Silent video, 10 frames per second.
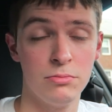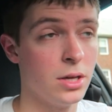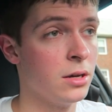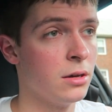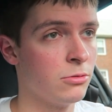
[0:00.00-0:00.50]

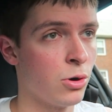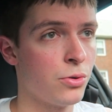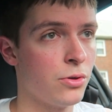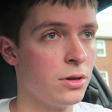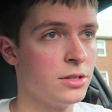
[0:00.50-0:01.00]
The
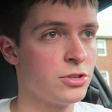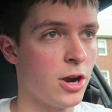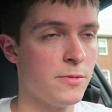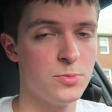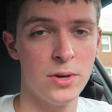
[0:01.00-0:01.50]
growth on
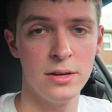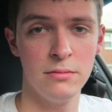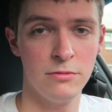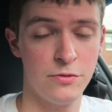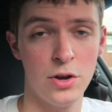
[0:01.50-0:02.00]
Instagram has
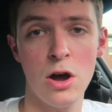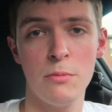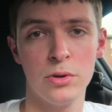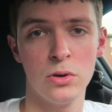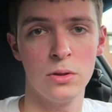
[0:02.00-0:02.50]
been
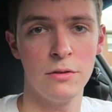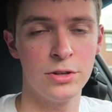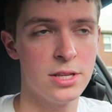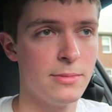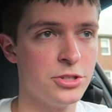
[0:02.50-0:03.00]
phenomenal.
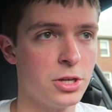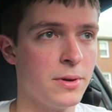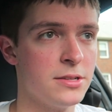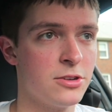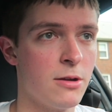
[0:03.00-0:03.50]
Every time I check
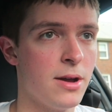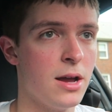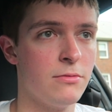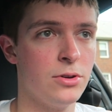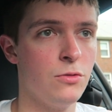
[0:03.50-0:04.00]
my Instagram, I
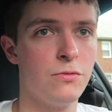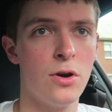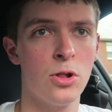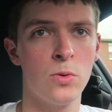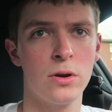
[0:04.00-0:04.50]
have a new
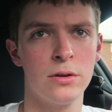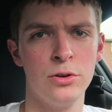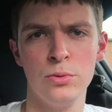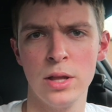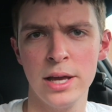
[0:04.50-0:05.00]
follower, a
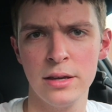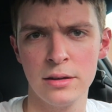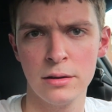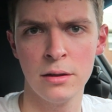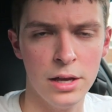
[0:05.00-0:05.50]
new like,
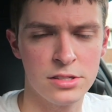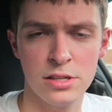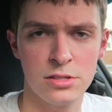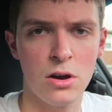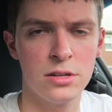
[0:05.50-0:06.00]
and
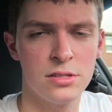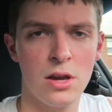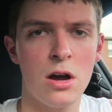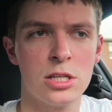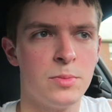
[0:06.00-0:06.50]
it's honestly
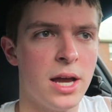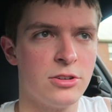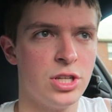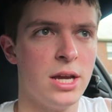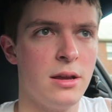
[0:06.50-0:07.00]
awesome. I
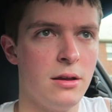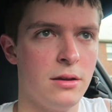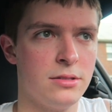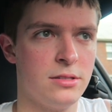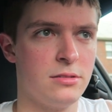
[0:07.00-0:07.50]
actually
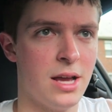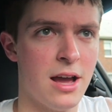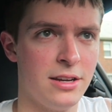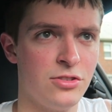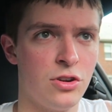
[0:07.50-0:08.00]

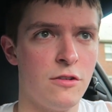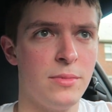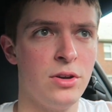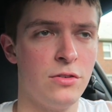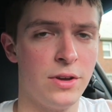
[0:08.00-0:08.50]
had to turn off
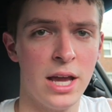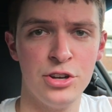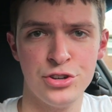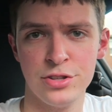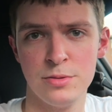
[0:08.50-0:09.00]
my
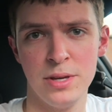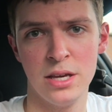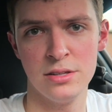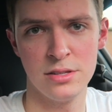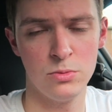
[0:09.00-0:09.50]
notifications
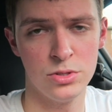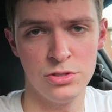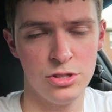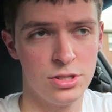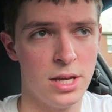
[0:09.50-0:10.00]
because it
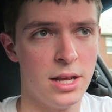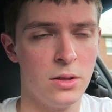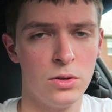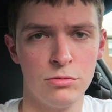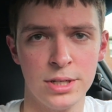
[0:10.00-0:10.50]
was just getting
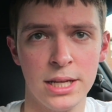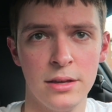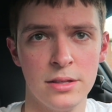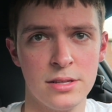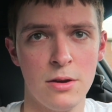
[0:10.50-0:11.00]
a little
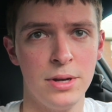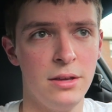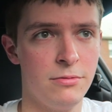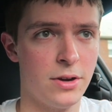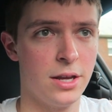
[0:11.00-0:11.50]
ridiculous how
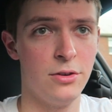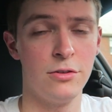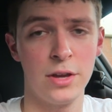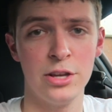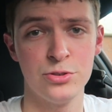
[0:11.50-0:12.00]
many fucking
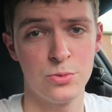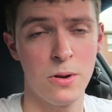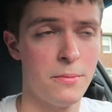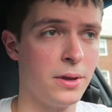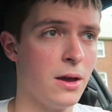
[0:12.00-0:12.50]
notifications are
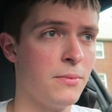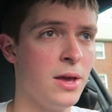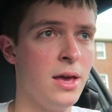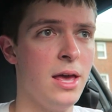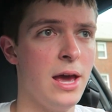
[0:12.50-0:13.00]
popping up.
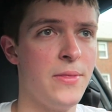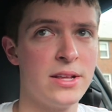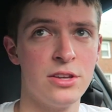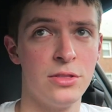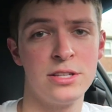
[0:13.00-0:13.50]
And
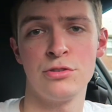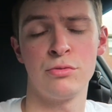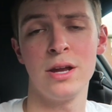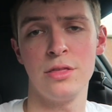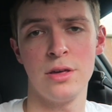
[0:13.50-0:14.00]
that's a
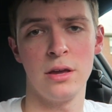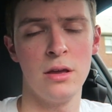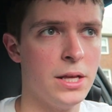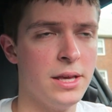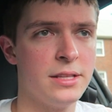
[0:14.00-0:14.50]
great thing.
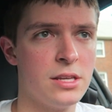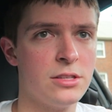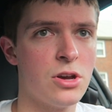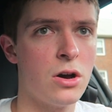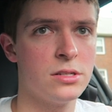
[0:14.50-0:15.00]

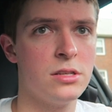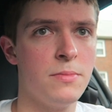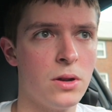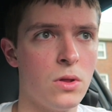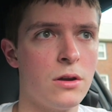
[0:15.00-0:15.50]
It's honestly
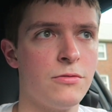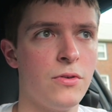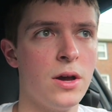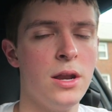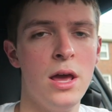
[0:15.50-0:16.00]
been a lot of
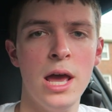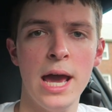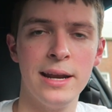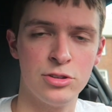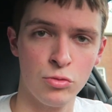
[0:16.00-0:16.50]
fun,
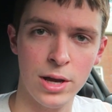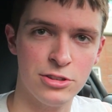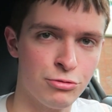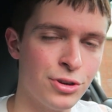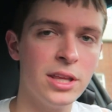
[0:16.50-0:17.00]
and
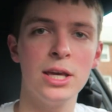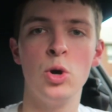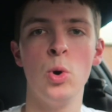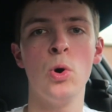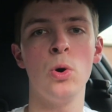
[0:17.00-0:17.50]
it's really
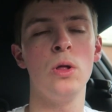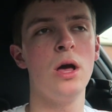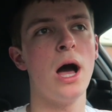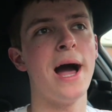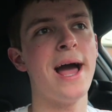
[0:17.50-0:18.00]
cool.
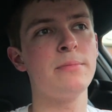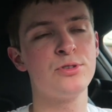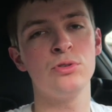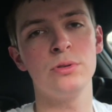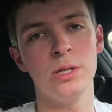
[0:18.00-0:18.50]
I
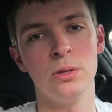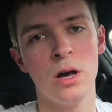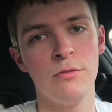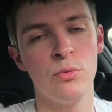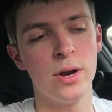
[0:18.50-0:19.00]
absolutely
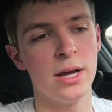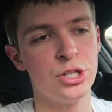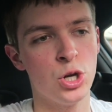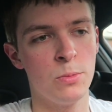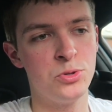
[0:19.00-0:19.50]
love when I
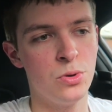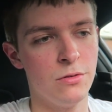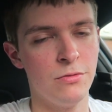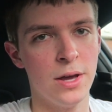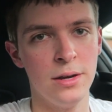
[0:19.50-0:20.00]
show up to an
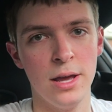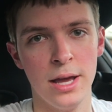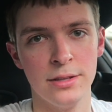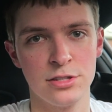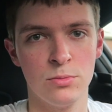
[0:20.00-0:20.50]
event
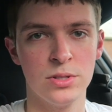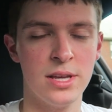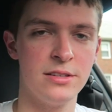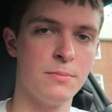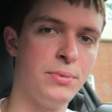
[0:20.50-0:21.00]
and someone
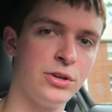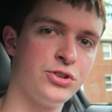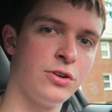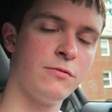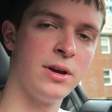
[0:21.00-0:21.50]
takes a
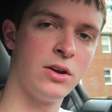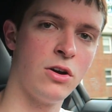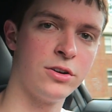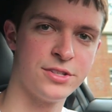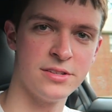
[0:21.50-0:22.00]
picture of my
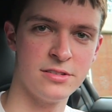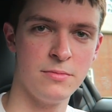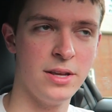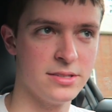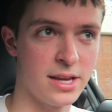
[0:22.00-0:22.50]
car and sends it to
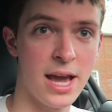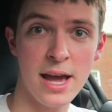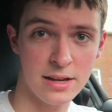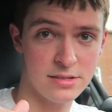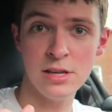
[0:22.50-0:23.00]
me and is like,
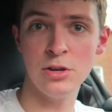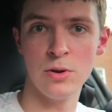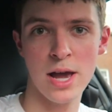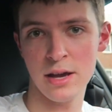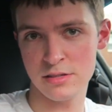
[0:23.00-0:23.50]
hey, I see you,
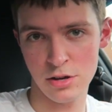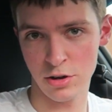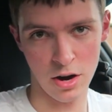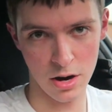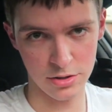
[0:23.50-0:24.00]
hey, I see your
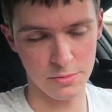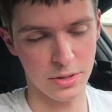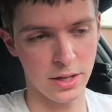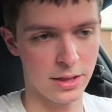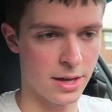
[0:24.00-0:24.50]
car, or
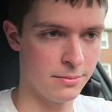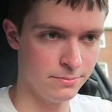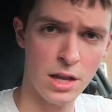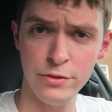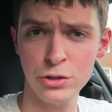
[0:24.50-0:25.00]
something like that.
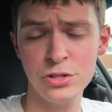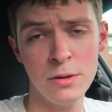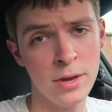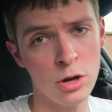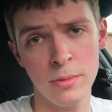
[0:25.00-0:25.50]
If you see
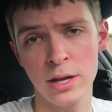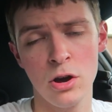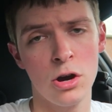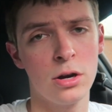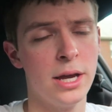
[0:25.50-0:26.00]
me or my
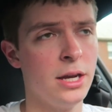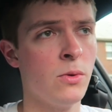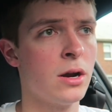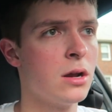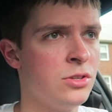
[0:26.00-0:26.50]
car
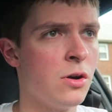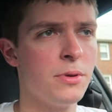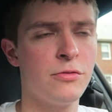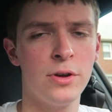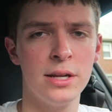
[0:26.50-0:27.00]
anywhere, don't
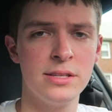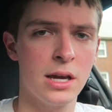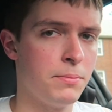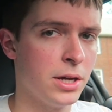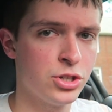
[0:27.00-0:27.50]
be afraid to take
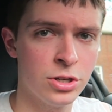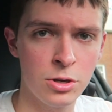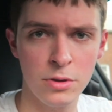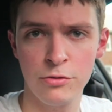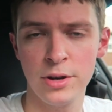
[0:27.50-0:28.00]
a picture,
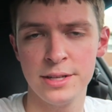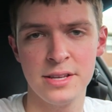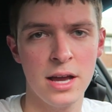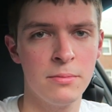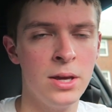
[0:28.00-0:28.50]
don't be afraid to
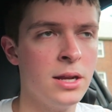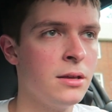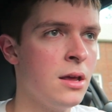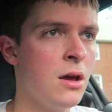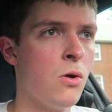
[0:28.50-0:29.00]
tag me in it,
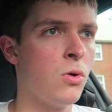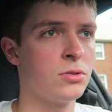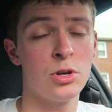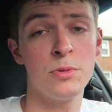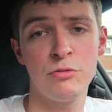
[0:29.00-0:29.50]
or
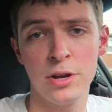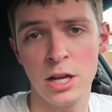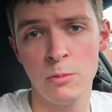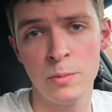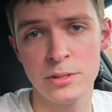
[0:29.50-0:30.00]
don't be afraid to
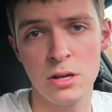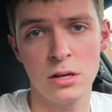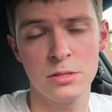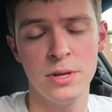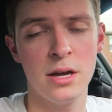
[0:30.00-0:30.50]
come up and
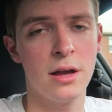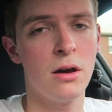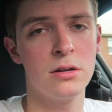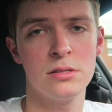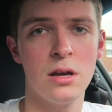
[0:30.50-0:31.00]
talk to me.
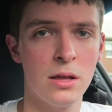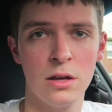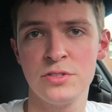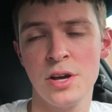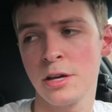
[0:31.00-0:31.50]
I
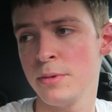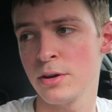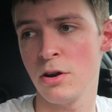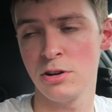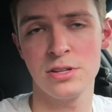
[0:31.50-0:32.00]
love talking about
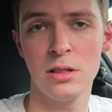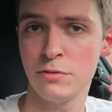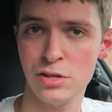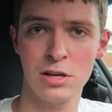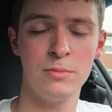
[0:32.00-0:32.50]
cars, I love
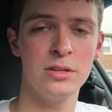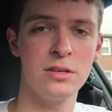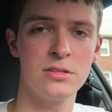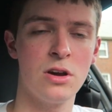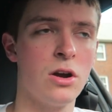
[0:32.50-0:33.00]
talking about
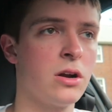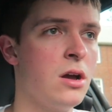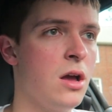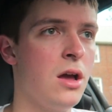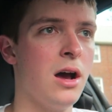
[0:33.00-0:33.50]
this car,
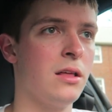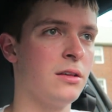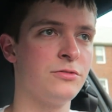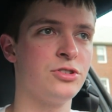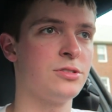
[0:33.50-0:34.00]
I
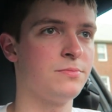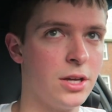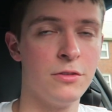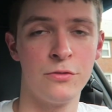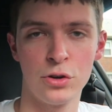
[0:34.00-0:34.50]
love just
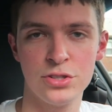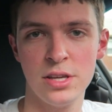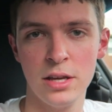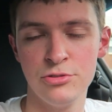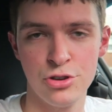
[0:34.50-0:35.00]

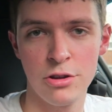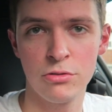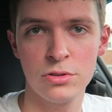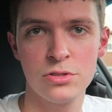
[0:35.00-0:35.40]
conversing in general.